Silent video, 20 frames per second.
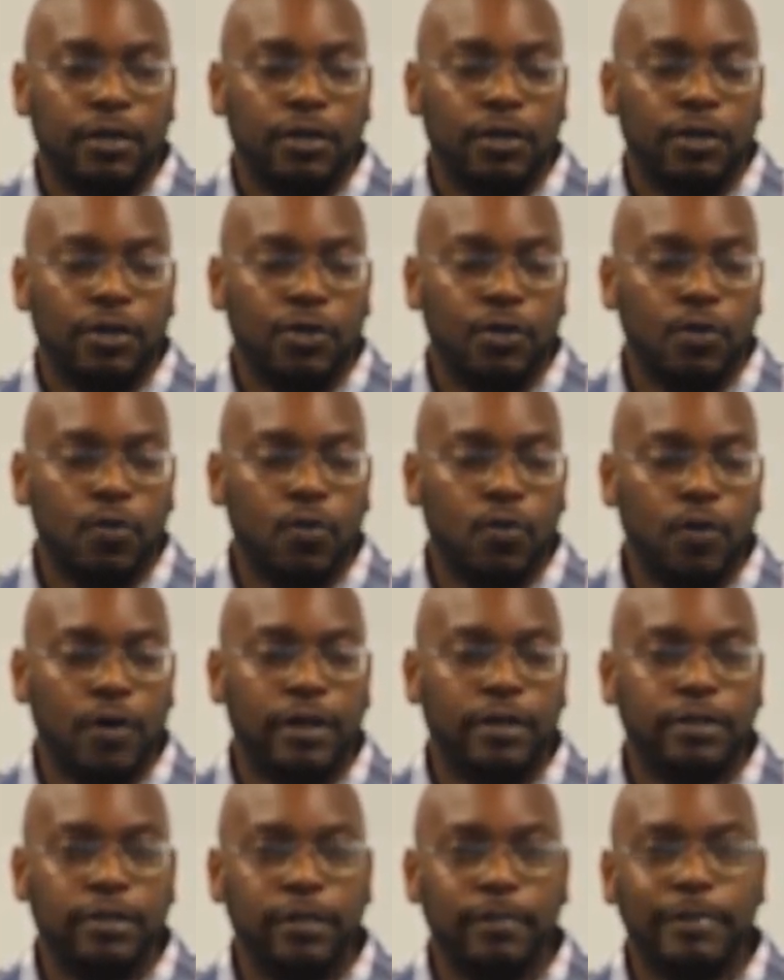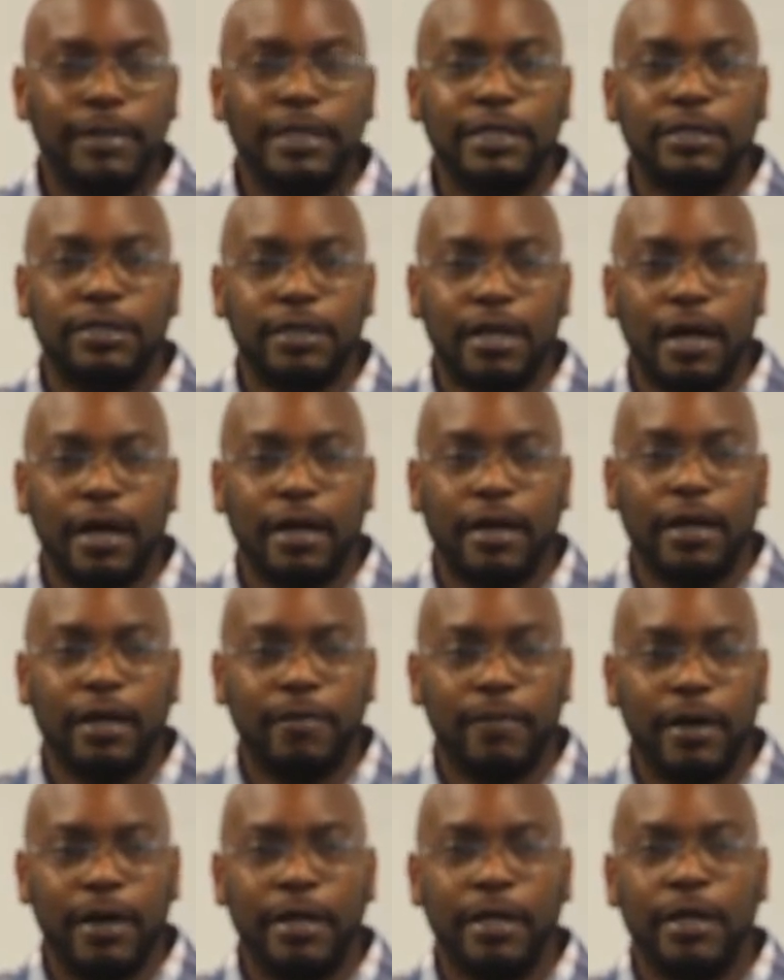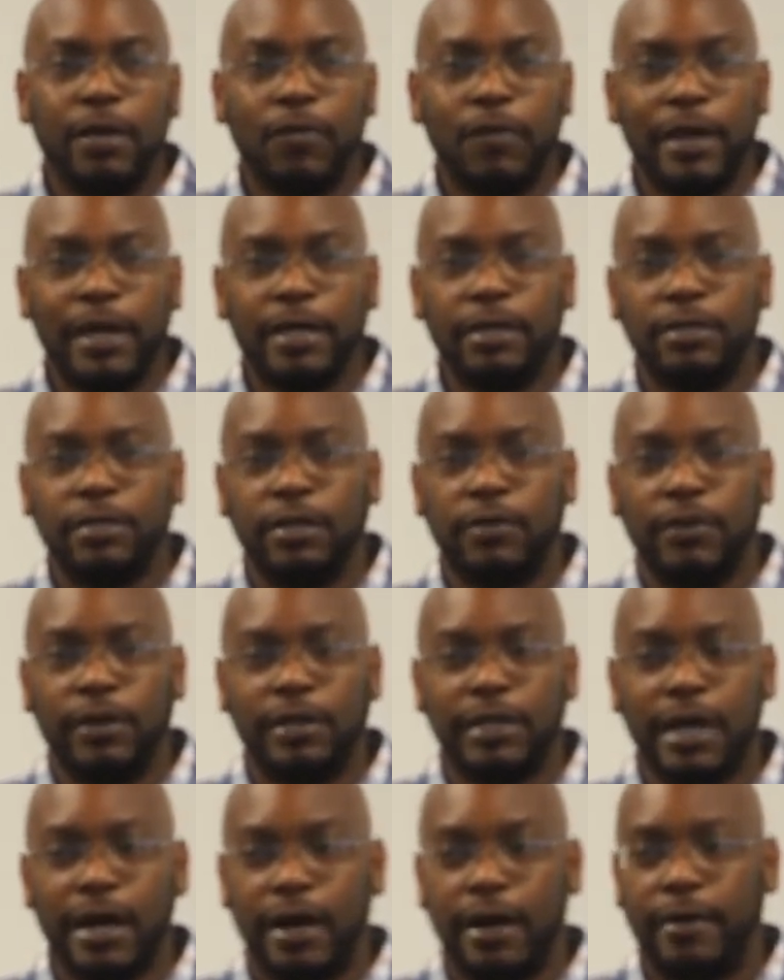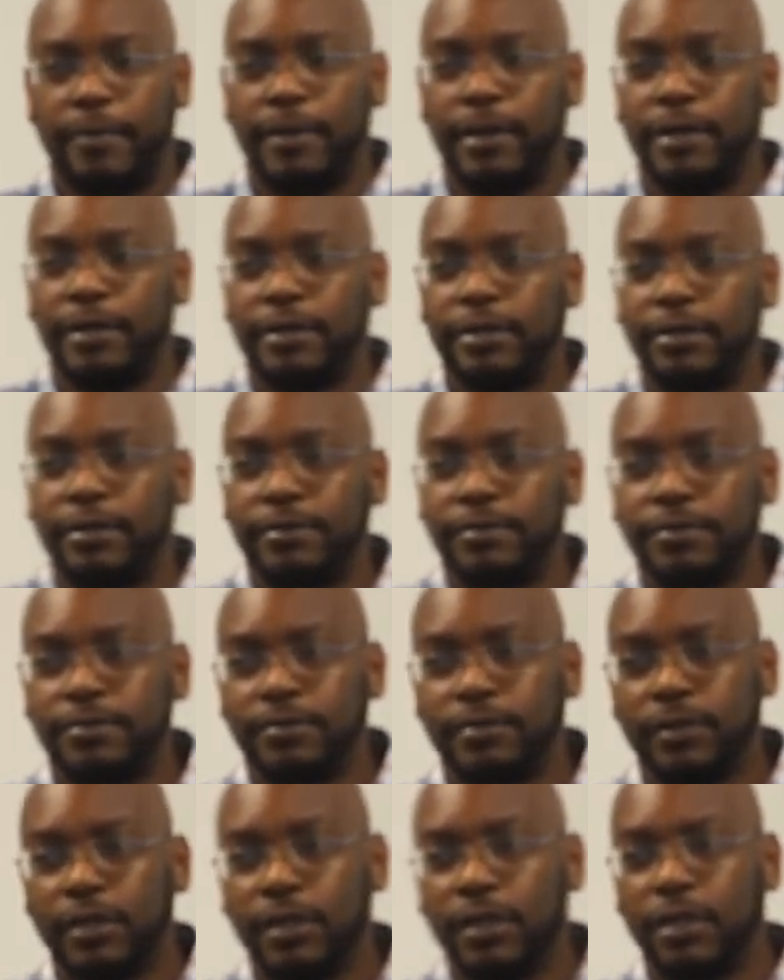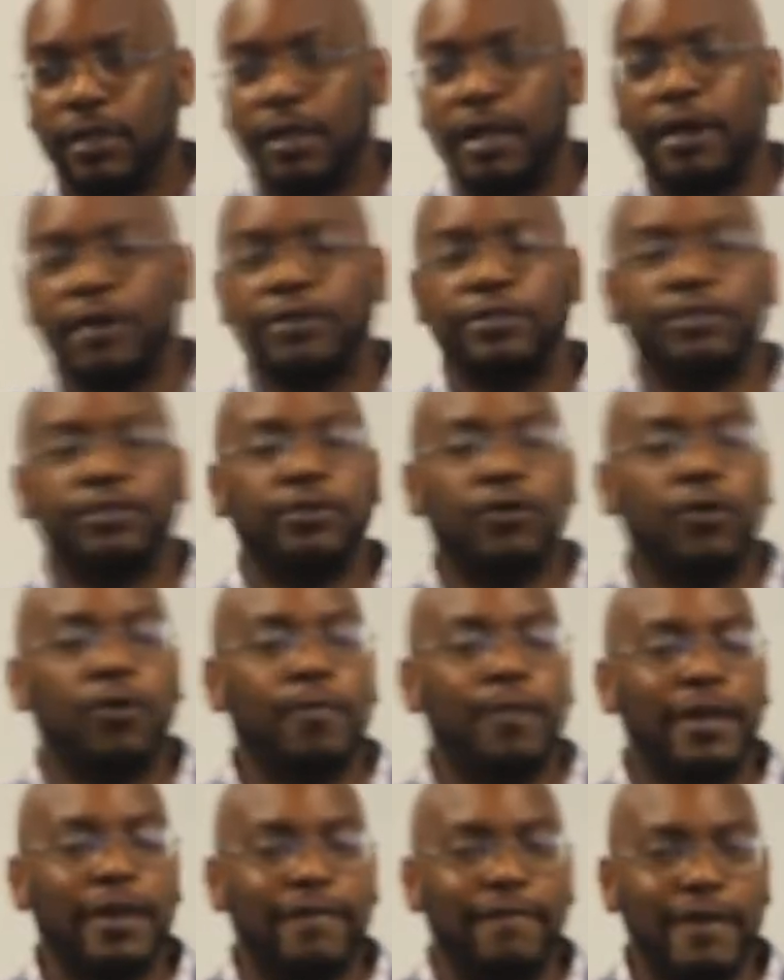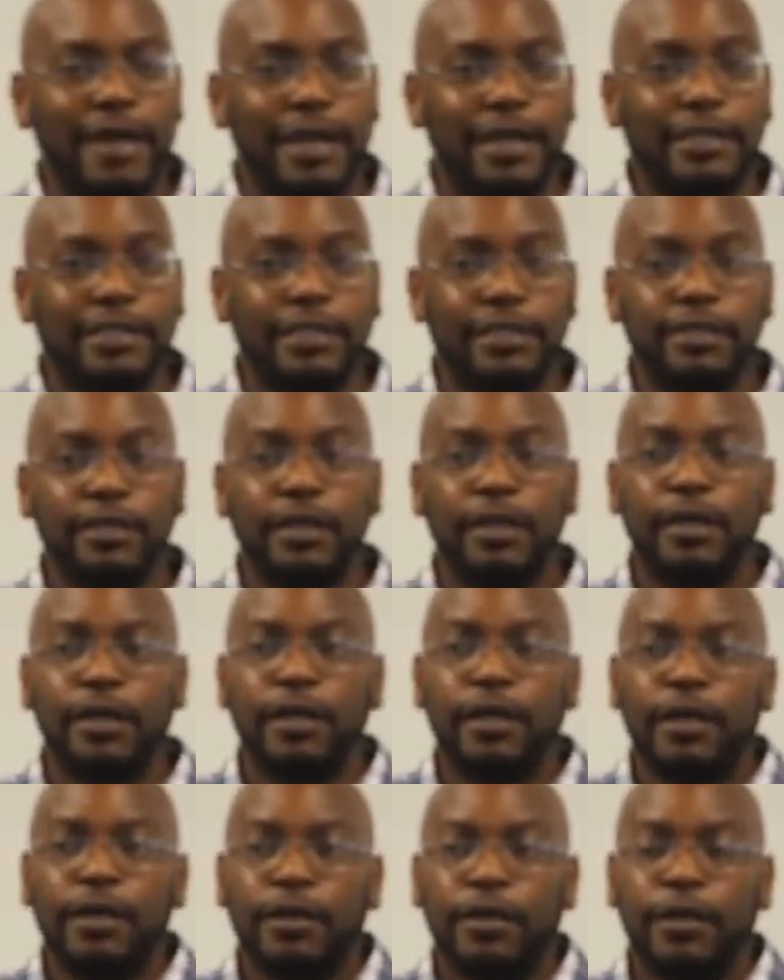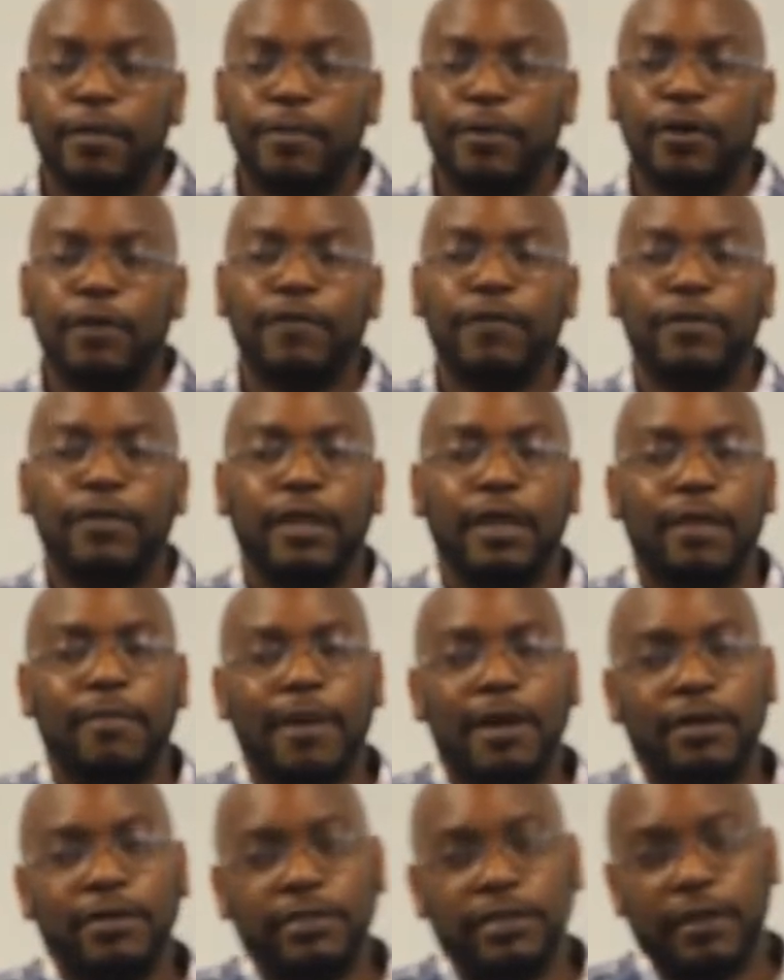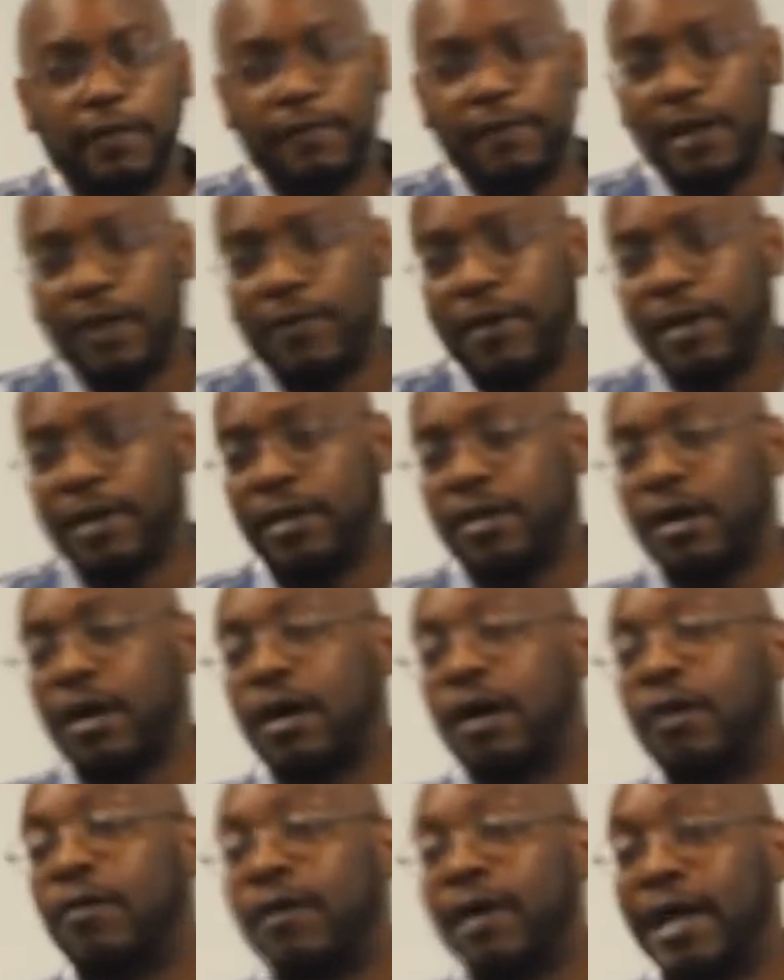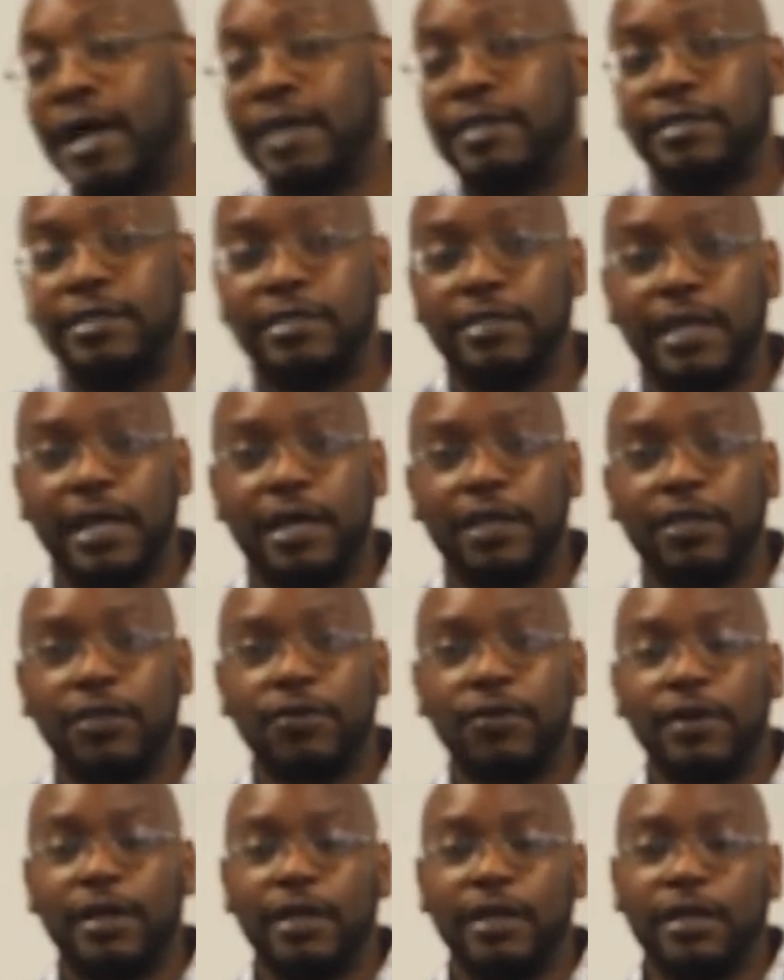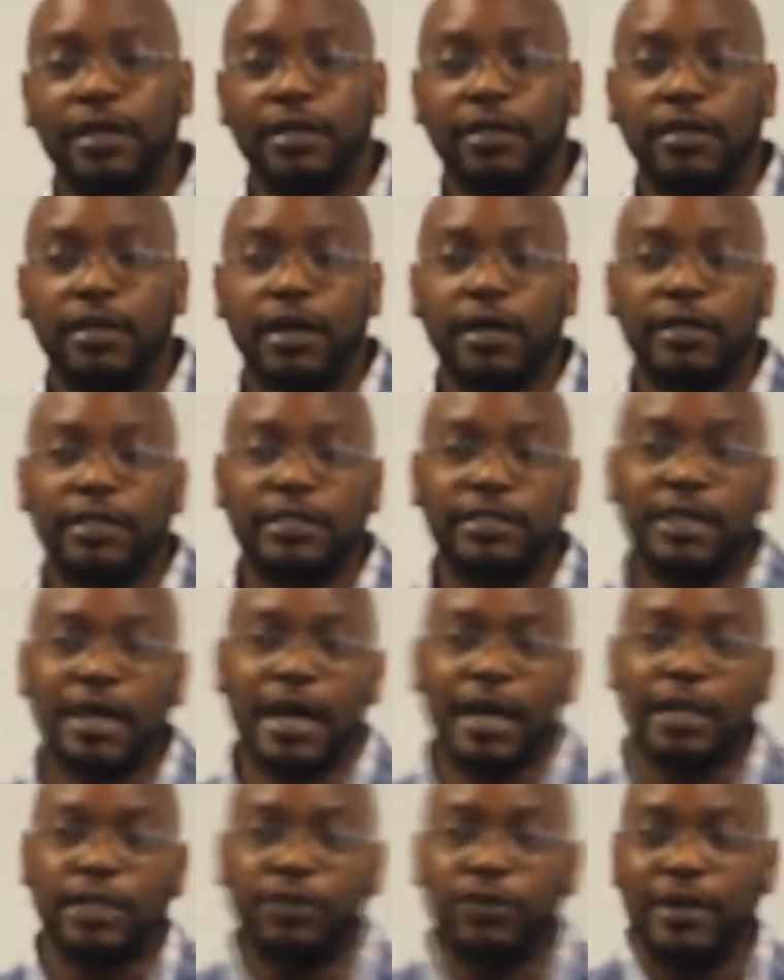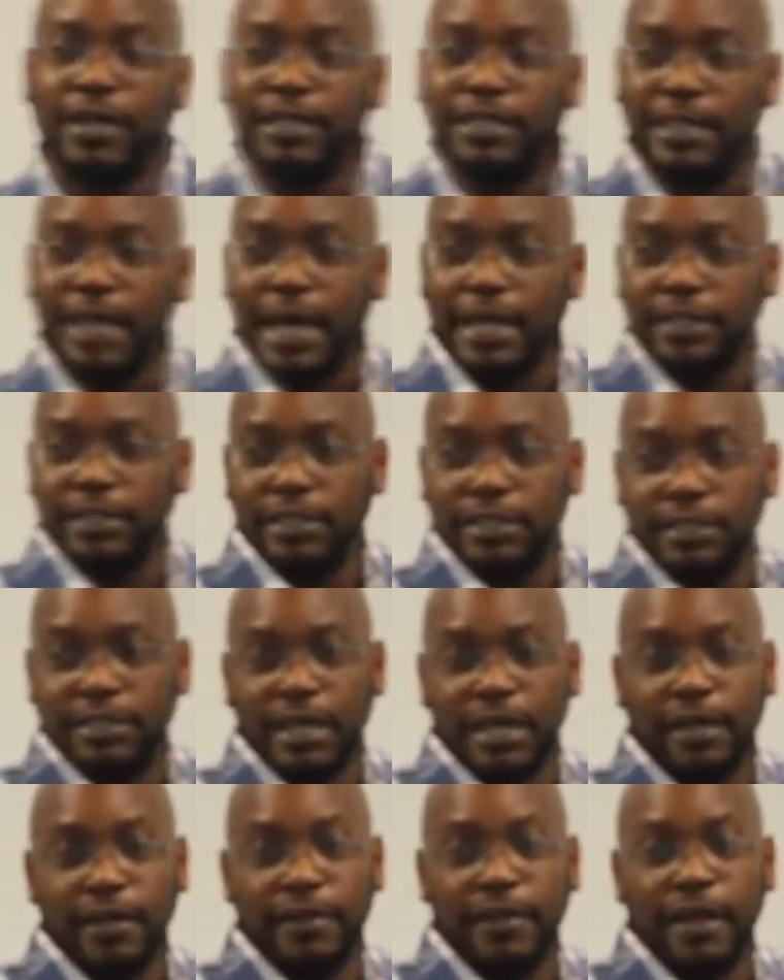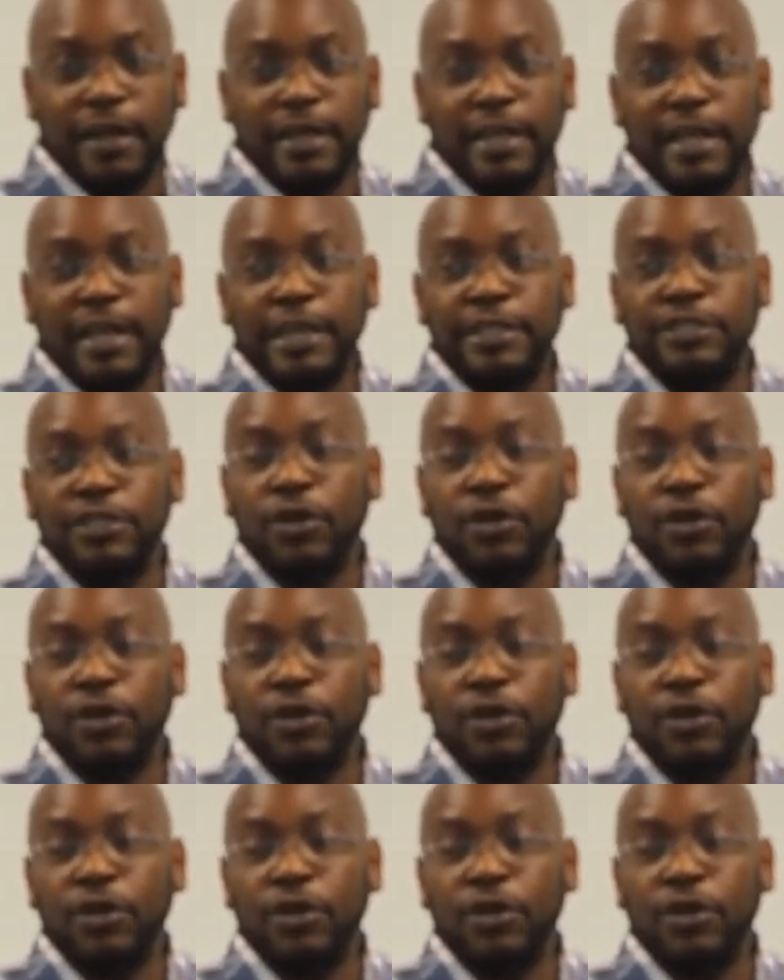you want to be socking money away into retirement. There are so many advantages. The beautiful thing about self-directed IRAs is that you can conduct entire transactions inside of there, and it gets to